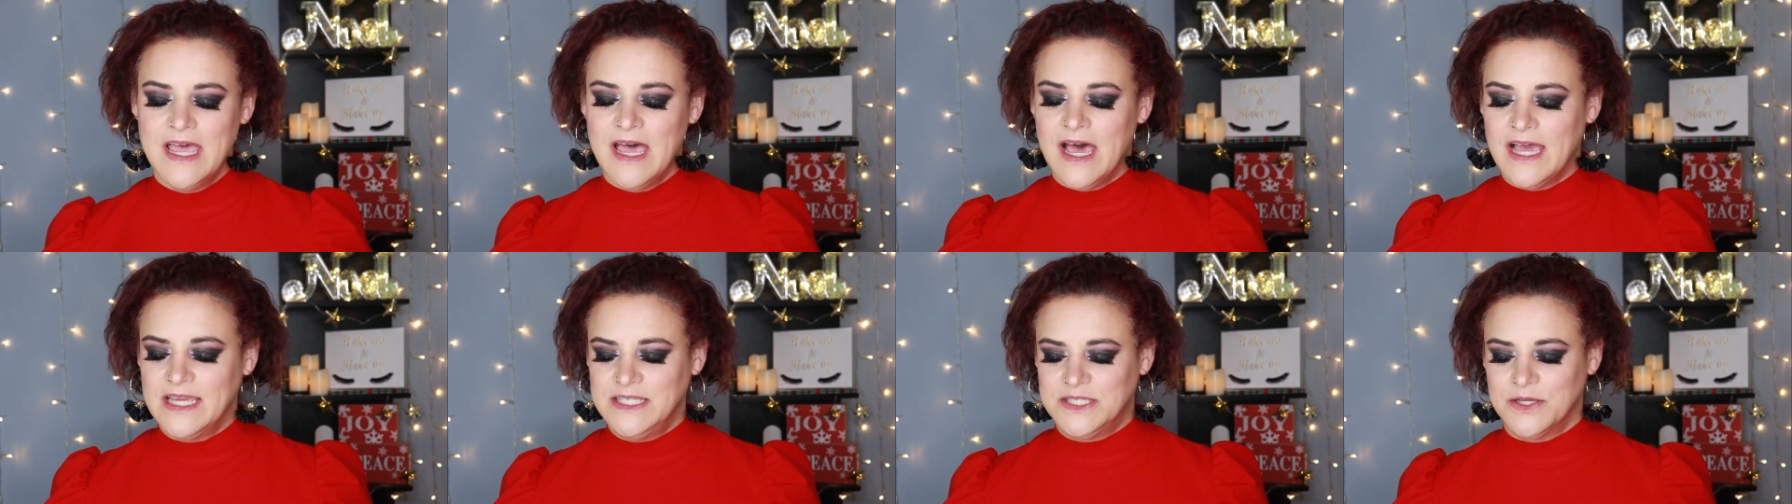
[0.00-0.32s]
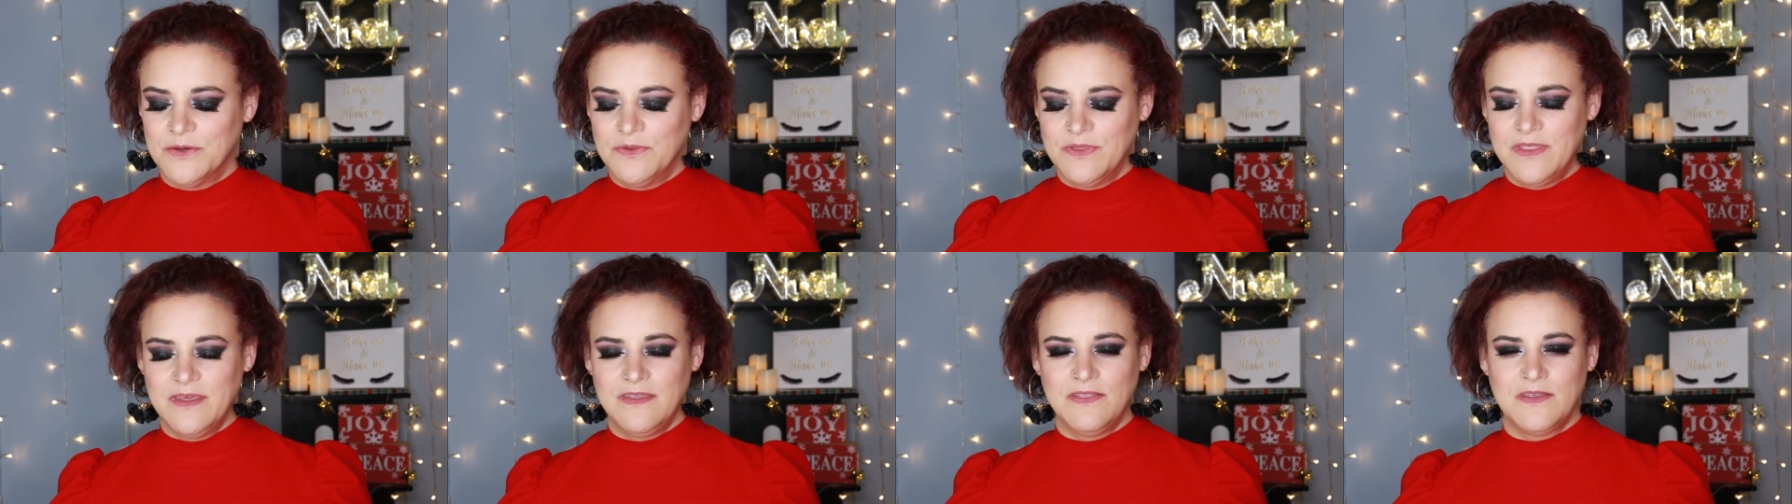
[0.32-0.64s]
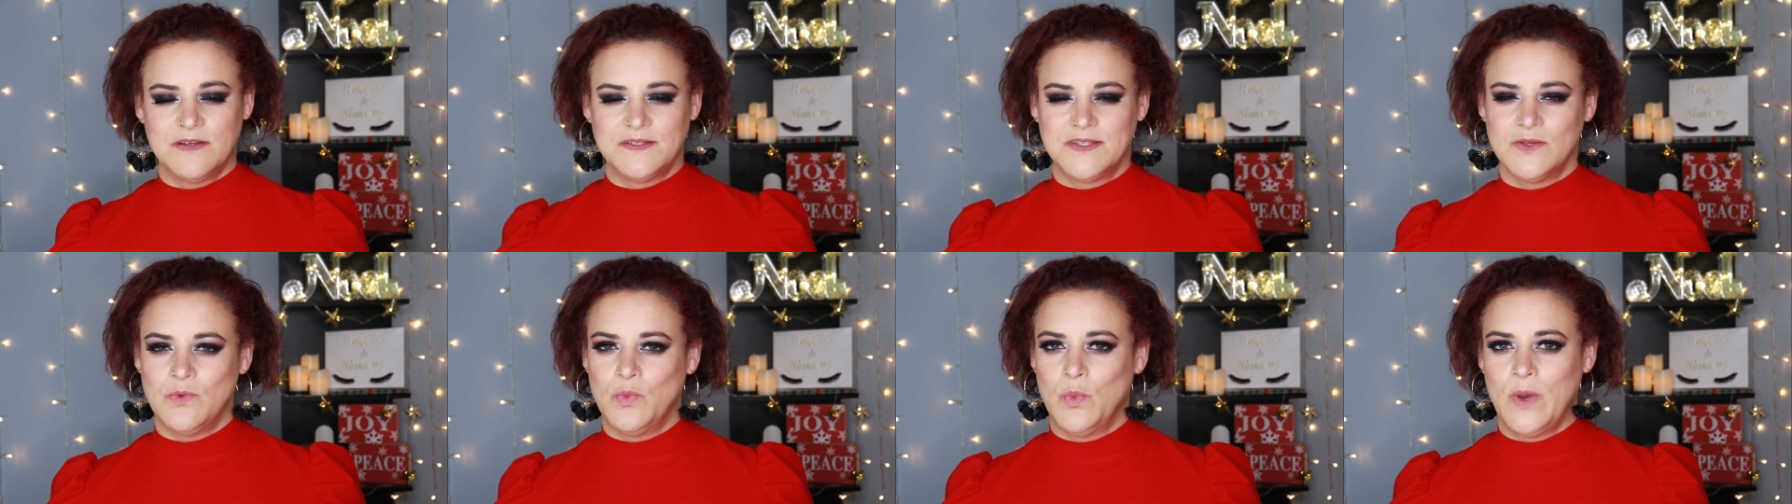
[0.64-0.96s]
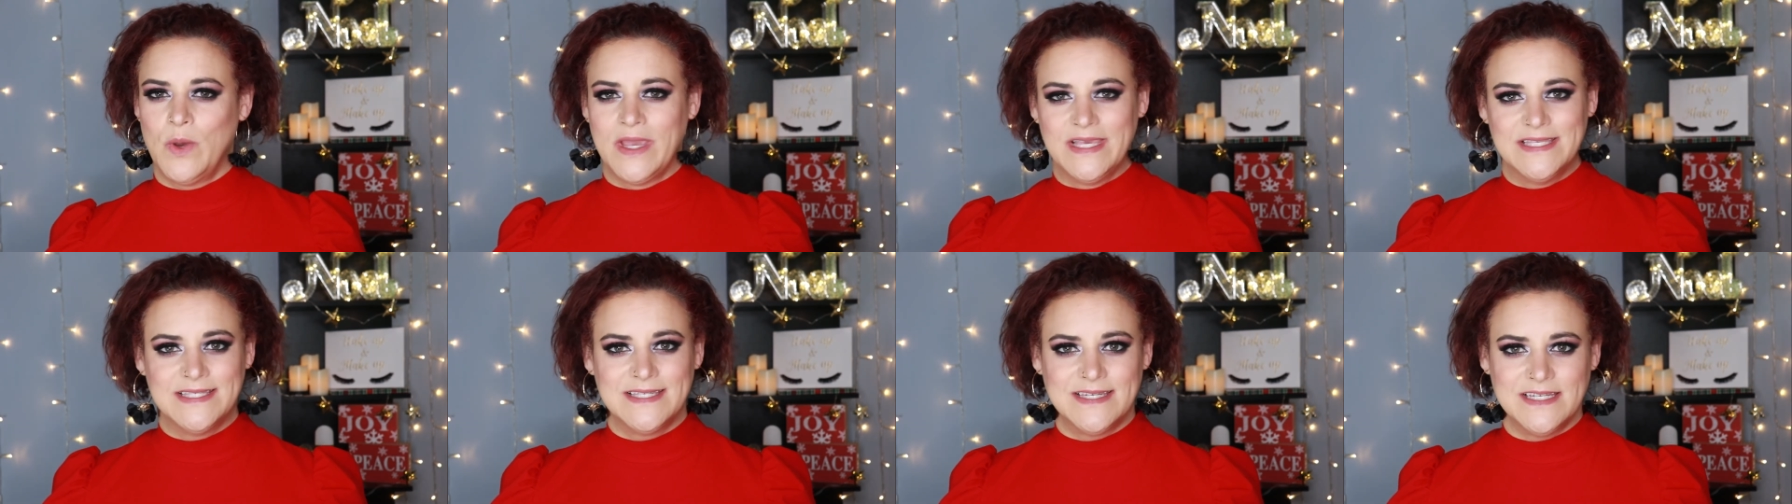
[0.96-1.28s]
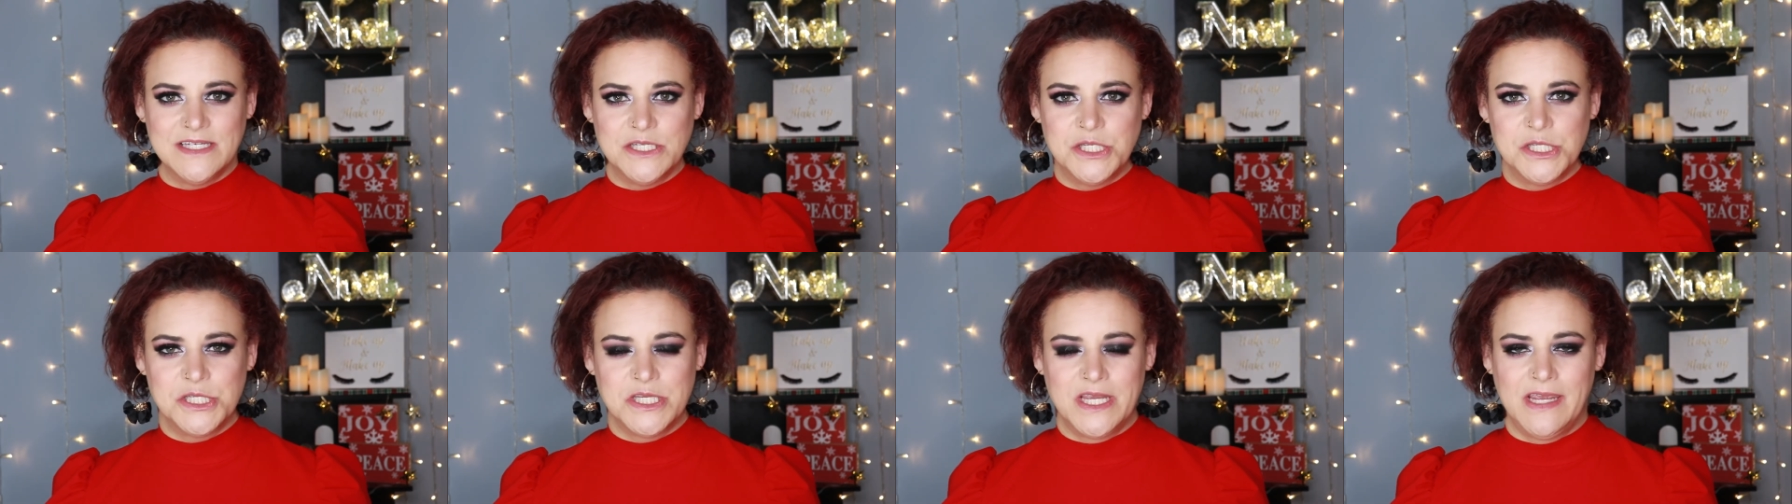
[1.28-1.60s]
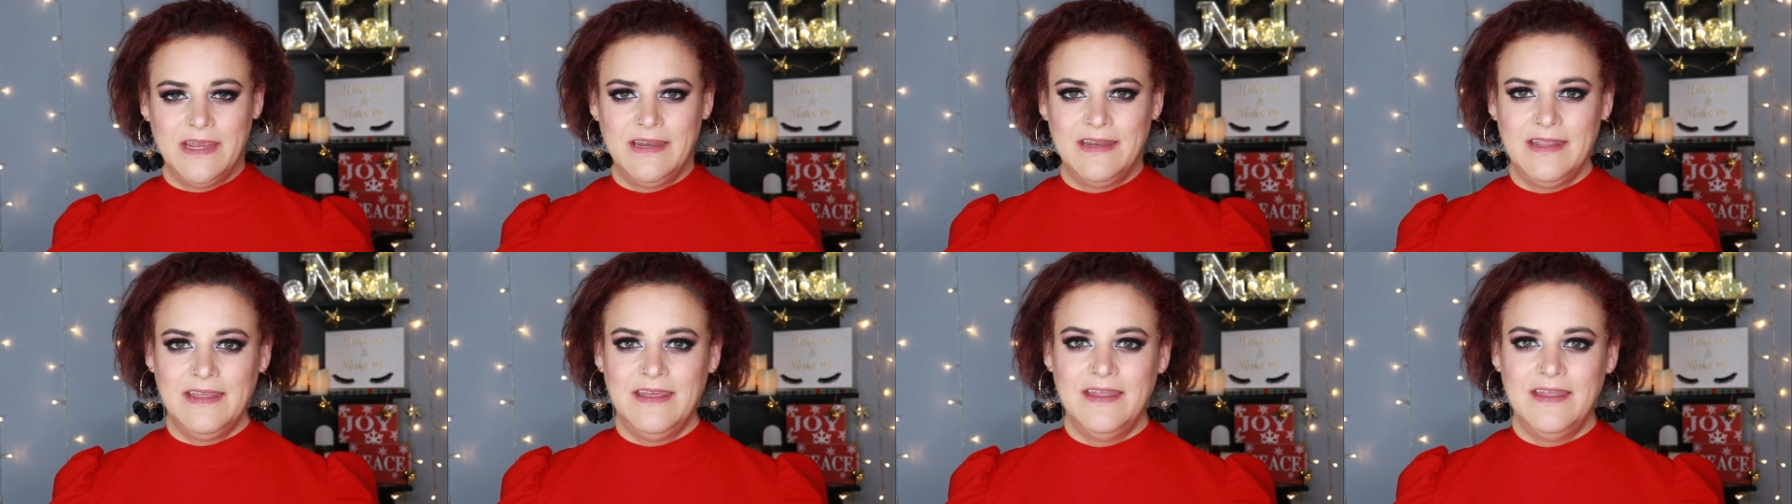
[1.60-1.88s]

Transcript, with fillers: I don't think there's a wasted shade